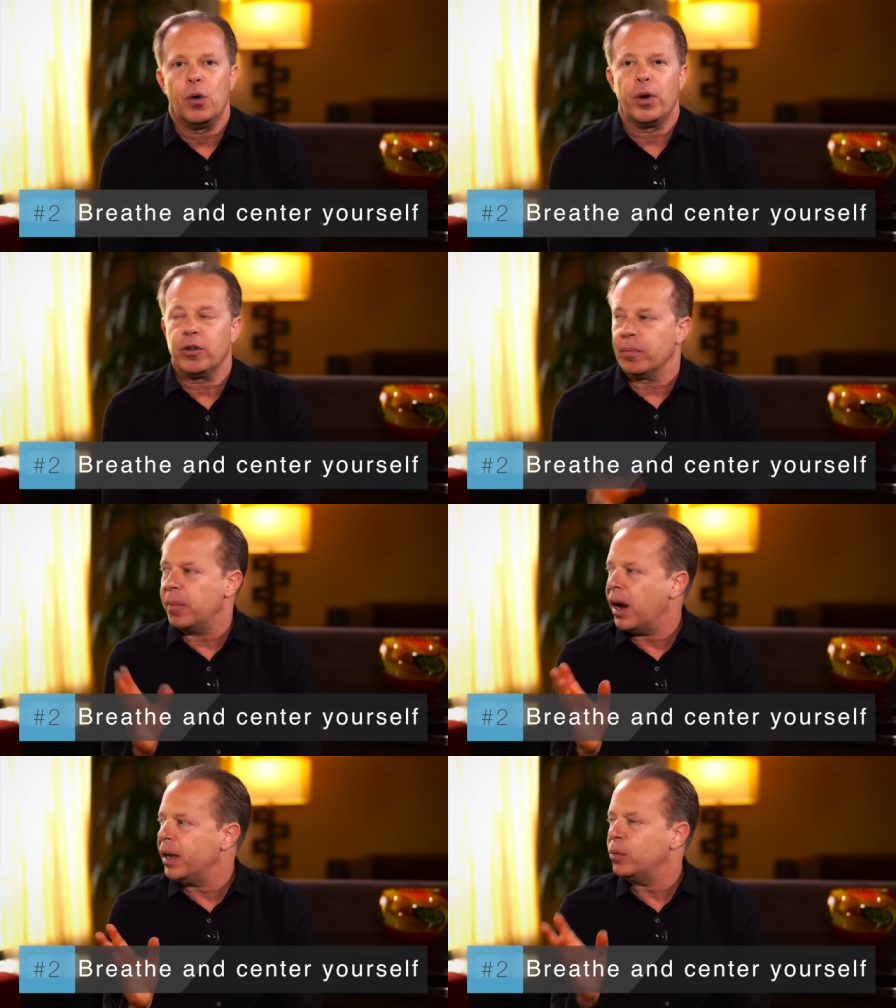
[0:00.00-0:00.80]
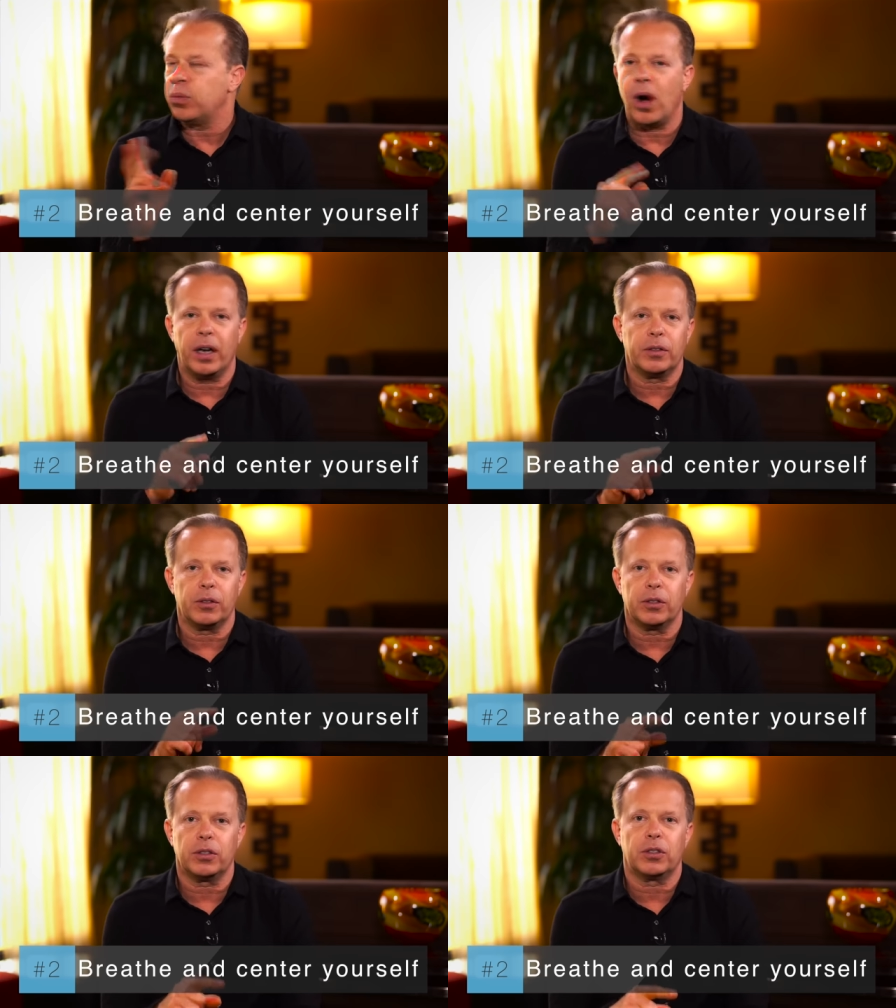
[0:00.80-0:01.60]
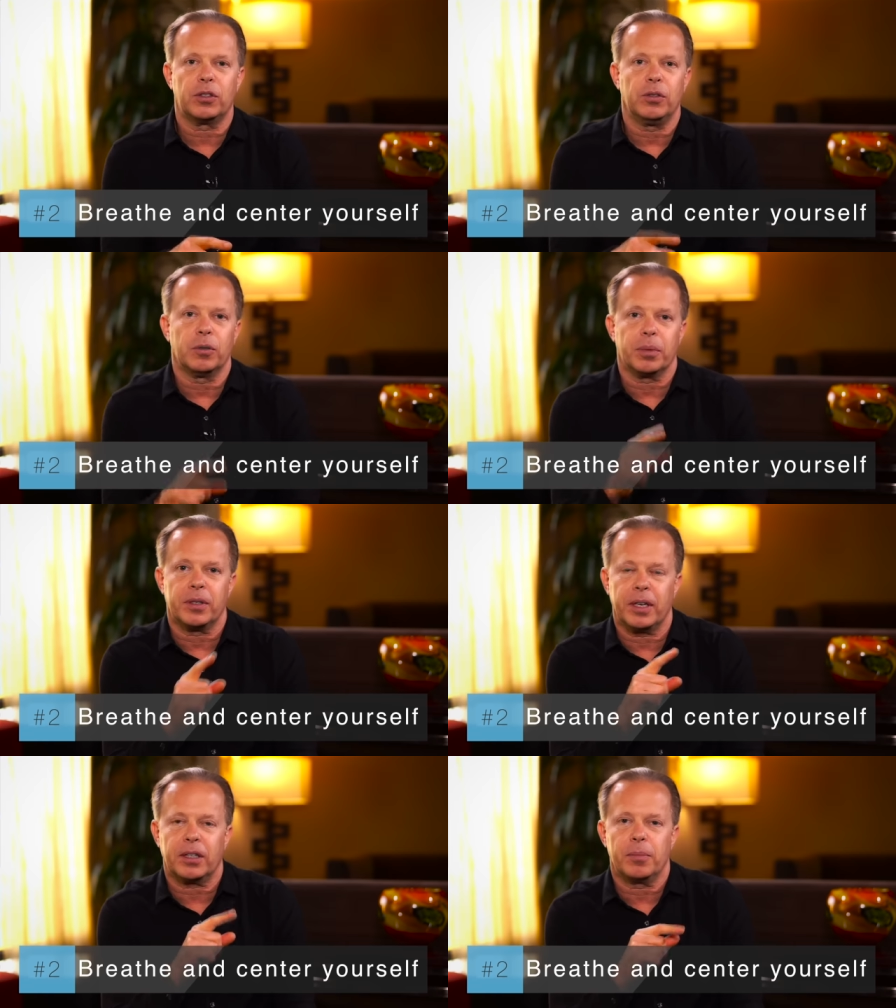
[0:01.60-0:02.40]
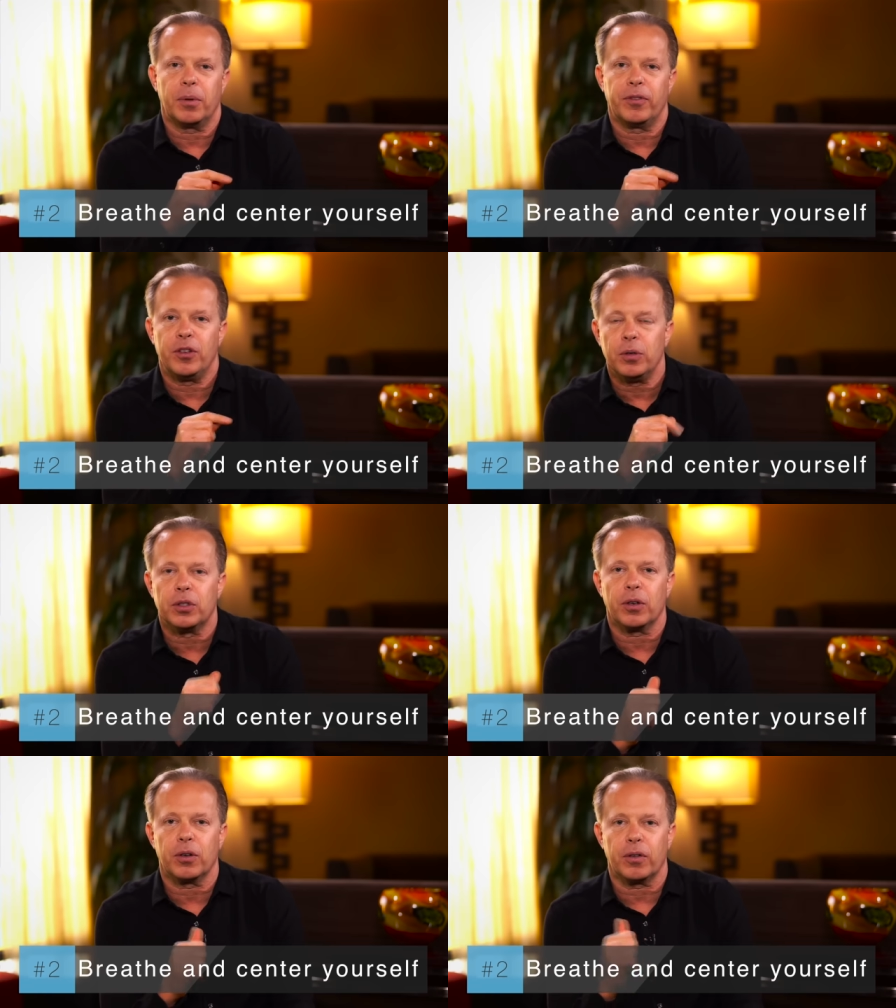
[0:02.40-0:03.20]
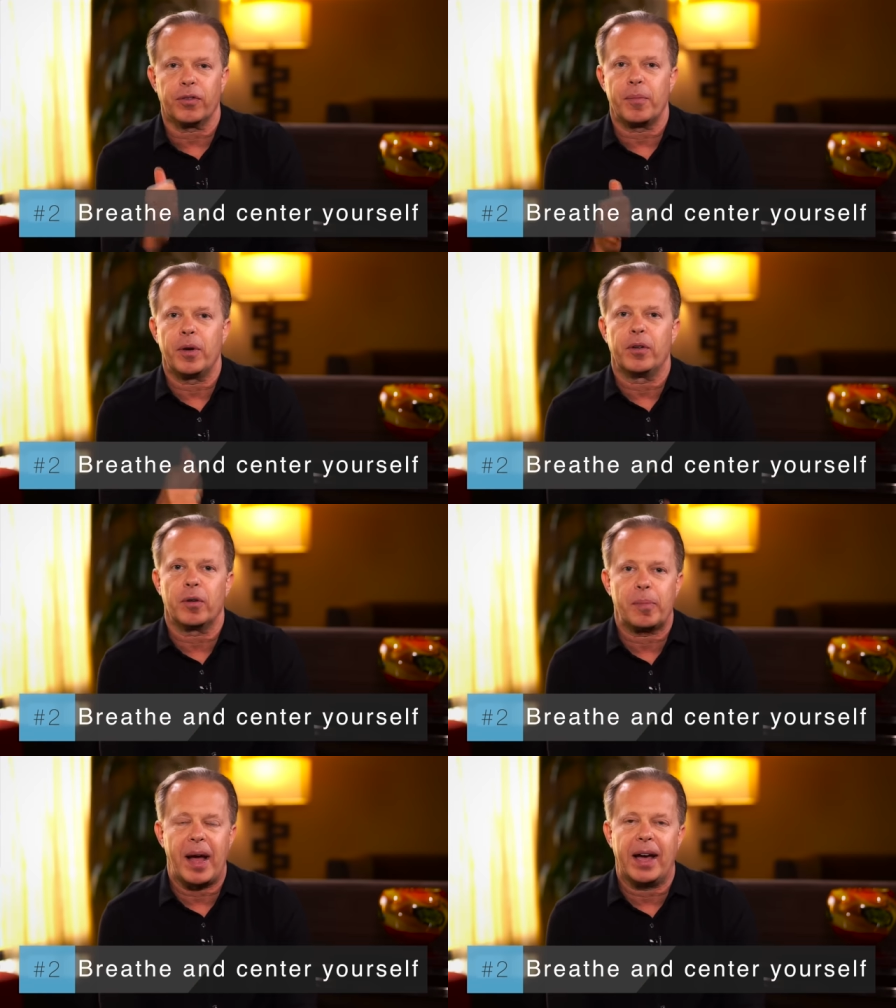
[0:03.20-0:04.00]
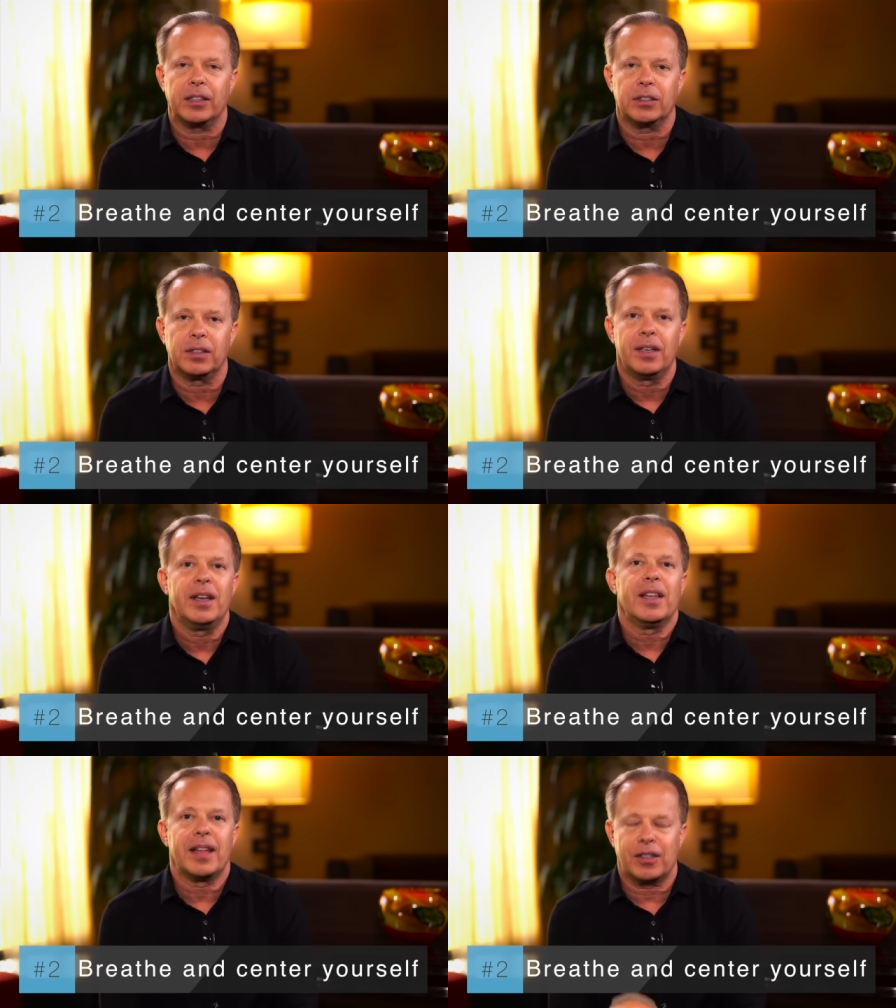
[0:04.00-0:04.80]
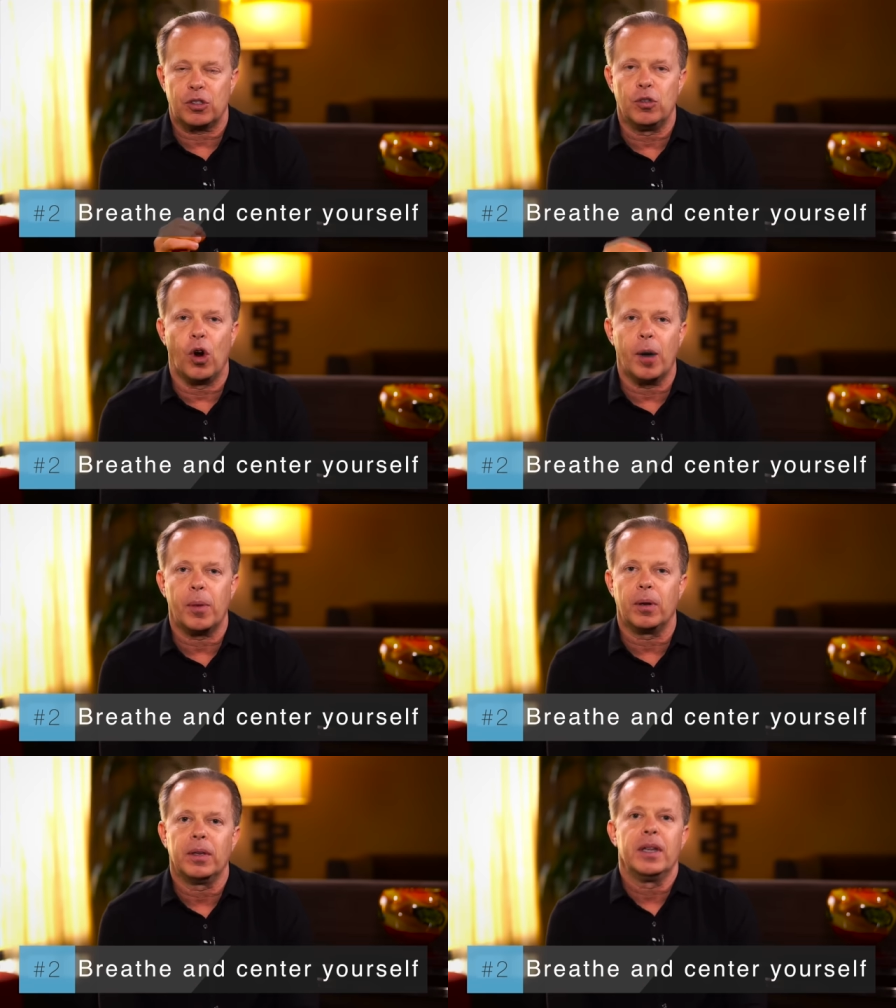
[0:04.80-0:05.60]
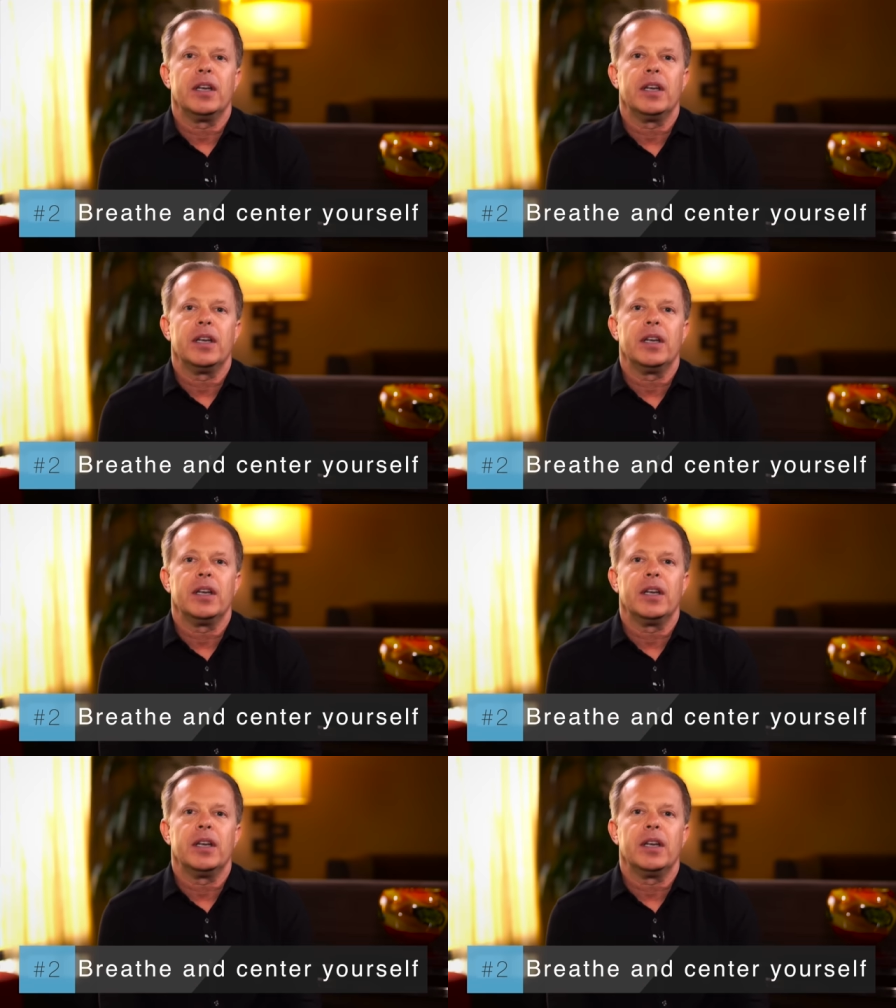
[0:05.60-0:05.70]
When your mind wanders to the predictable future or the familiar past, that's normal.